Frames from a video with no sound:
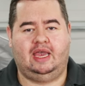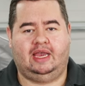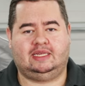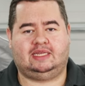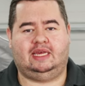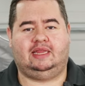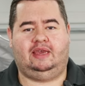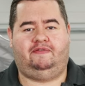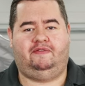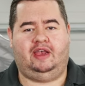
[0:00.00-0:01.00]
is that
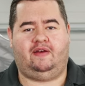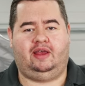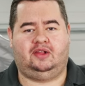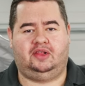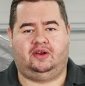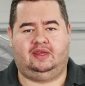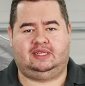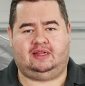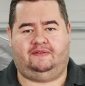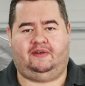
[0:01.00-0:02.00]
they very clearly
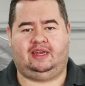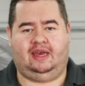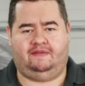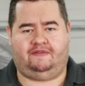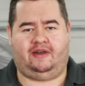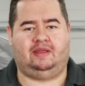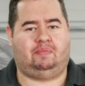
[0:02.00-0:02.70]
self-identify